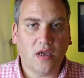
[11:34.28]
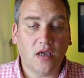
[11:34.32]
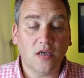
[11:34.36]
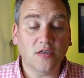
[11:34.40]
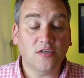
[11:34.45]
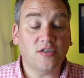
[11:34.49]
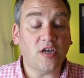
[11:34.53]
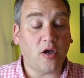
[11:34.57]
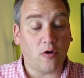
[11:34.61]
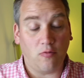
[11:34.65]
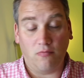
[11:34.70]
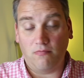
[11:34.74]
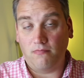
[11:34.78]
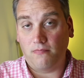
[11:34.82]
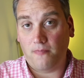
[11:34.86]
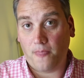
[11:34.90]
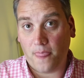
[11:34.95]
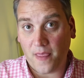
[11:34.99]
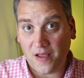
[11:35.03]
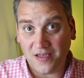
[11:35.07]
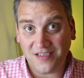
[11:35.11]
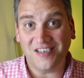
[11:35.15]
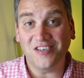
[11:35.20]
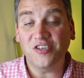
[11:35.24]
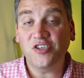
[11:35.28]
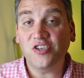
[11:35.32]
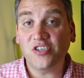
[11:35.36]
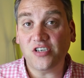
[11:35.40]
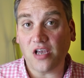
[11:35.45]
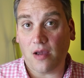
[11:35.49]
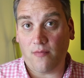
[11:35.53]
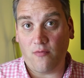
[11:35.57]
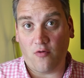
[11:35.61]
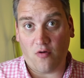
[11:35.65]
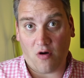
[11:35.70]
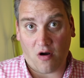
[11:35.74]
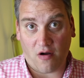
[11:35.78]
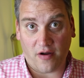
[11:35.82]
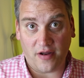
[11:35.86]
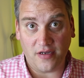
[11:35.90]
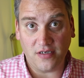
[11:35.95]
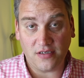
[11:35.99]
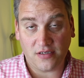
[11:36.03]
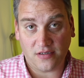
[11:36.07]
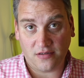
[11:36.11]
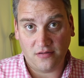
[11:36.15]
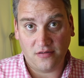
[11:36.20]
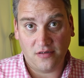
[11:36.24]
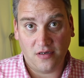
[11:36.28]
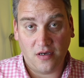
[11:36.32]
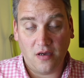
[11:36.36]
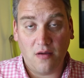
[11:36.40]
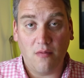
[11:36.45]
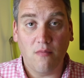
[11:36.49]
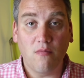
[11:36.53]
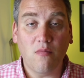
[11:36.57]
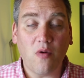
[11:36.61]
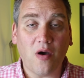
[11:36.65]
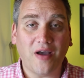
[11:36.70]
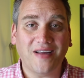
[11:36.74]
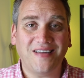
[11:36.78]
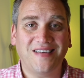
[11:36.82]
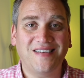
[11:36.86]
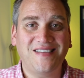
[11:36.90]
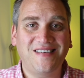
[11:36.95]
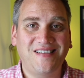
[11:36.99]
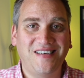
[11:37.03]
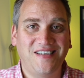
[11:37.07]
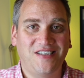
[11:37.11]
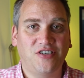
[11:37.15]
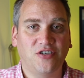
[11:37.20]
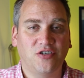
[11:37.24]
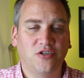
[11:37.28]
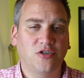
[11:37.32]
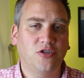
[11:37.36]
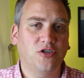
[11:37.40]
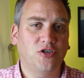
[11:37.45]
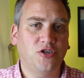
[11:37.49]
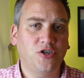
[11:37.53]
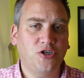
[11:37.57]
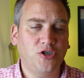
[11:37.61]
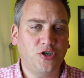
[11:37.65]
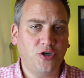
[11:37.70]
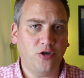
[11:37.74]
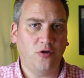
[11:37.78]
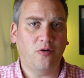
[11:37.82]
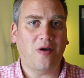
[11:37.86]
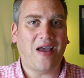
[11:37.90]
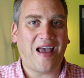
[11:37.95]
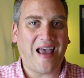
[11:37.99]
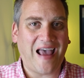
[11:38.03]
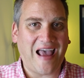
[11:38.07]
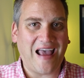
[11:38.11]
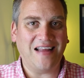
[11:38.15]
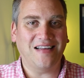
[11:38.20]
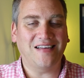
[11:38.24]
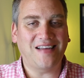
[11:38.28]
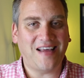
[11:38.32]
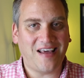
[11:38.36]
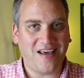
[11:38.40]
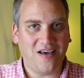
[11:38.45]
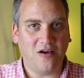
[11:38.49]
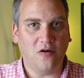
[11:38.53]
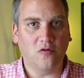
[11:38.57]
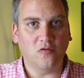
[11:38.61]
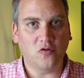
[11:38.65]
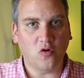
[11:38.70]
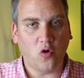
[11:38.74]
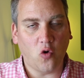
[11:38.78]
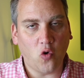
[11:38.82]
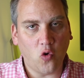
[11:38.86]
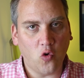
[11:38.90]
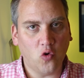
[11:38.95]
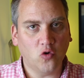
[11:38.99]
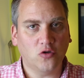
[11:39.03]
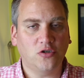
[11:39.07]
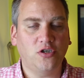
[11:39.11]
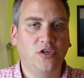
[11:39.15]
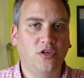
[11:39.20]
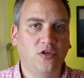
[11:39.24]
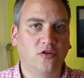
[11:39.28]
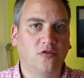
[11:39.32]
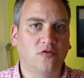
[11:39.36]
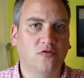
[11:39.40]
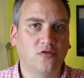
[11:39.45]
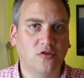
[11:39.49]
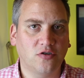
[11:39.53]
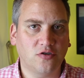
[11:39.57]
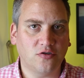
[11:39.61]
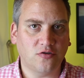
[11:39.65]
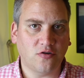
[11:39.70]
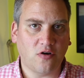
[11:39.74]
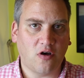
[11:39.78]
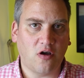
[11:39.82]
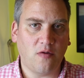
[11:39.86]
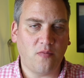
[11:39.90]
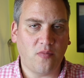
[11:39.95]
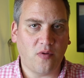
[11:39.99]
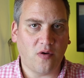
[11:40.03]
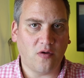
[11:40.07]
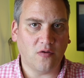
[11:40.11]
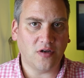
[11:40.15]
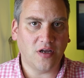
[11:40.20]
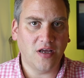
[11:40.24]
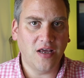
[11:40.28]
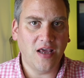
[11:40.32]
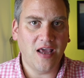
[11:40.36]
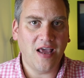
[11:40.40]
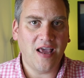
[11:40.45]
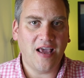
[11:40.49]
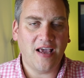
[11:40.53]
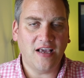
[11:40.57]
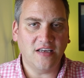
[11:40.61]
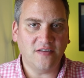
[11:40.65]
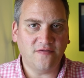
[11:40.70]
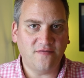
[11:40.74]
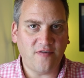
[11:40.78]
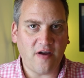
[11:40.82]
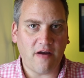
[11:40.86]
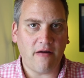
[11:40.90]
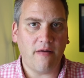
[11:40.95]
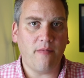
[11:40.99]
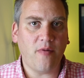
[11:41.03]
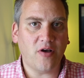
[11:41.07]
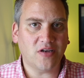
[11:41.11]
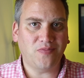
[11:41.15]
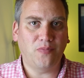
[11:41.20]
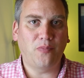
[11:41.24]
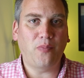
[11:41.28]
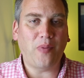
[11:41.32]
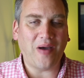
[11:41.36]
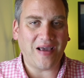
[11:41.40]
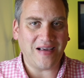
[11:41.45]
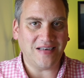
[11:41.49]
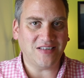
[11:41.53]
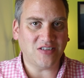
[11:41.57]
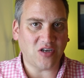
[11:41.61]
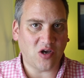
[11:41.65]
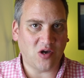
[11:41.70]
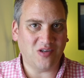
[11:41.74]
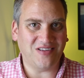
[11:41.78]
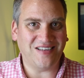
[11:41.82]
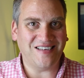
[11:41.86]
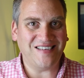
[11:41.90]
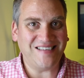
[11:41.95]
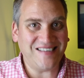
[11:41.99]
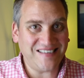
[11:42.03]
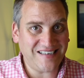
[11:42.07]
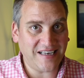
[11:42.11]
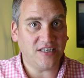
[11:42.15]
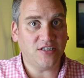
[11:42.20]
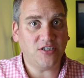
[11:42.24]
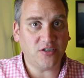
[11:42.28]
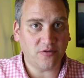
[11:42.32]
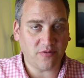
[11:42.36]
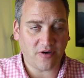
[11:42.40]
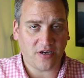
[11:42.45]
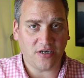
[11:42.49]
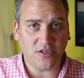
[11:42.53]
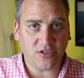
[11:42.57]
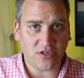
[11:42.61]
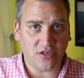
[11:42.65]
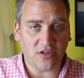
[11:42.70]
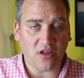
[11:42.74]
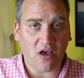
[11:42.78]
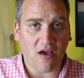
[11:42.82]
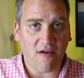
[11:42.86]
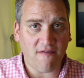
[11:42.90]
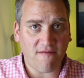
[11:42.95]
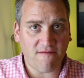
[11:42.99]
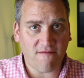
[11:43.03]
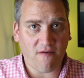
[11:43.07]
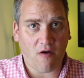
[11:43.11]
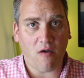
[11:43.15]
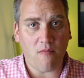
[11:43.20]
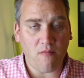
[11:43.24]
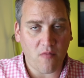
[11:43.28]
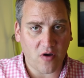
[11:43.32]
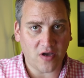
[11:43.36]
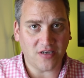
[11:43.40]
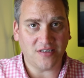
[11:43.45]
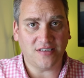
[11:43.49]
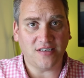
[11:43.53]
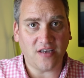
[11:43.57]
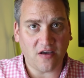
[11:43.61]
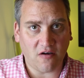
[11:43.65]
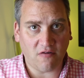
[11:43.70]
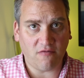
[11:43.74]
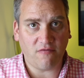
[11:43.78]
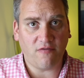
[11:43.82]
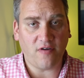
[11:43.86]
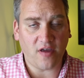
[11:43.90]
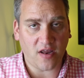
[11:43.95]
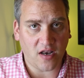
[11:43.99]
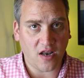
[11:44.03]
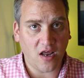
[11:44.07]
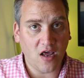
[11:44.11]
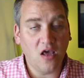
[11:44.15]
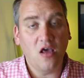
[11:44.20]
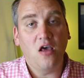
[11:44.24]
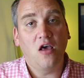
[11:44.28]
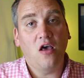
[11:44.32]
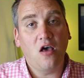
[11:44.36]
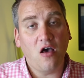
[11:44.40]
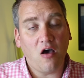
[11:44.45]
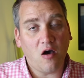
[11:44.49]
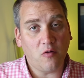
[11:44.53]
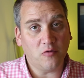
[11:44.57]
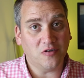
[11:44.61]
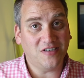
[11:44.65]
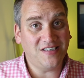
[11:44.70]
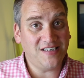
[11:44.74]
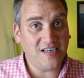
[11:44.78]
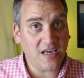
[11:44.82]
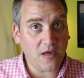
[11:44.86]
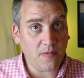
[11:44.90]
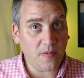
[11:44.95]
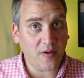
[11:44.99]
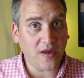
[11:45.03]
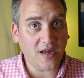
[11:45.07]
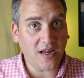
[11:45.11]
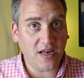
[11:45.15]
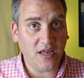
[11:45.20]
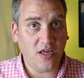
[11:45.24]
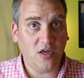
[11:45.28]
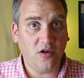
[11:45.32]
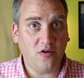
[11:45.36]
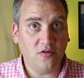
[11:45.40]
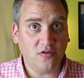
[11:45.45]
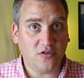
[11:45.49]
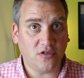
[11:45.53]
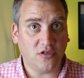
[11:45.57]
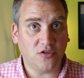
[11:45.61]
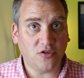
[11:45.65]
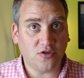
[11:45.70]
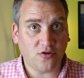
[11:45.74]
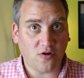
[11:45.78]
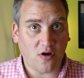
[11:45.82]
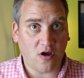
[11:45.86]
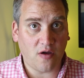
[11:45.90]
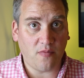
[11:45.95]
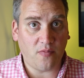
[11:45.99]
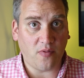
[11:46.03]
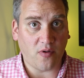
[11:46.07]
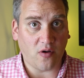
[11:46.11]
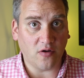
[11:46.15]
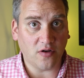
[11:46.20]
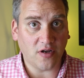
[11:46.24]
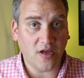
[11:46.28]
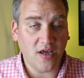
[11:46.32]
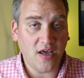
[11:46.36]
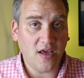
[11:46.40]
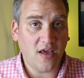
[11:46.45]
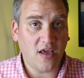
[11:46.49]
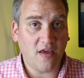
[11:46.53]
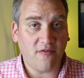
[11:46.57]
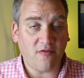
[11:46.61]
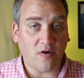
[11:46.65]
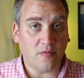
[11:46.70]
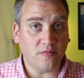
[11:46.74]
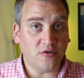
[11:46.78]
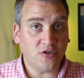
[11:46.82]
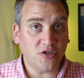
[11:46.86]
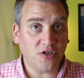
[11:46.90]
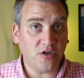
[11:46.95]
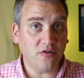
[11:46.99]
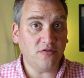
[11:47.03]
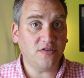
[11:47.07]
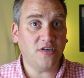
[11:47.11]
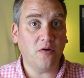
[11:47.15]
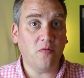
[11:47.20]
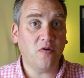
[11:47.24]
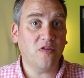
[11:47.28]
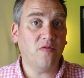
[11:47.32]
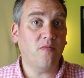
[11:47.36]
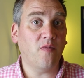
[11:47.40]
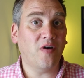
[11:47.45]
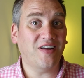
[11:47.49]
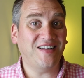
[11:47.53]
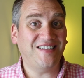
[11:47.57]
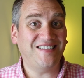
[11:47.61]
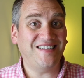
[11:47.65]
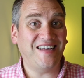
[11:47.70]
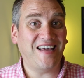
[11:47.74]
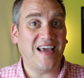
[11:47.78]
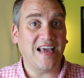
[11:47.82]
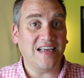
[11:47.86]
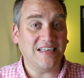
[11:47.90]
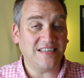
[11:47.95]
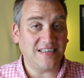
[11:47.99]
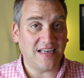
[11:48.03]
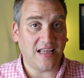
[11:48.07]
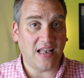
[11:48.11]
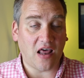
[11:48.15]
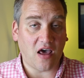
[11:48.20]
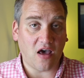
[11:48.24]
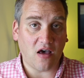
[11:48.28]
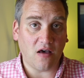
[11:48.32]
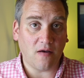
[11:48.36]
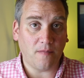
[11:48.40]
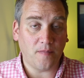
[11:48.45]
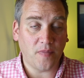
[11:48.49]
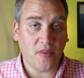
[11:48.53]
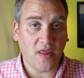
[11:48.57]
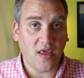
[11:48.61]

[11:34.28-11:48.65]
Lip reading: So, to summarise, my decision to shoot handheld or to use a tripod is very much based on the situation that I find myself in. I will typically use a tripod if I'm shooting with my DSLR,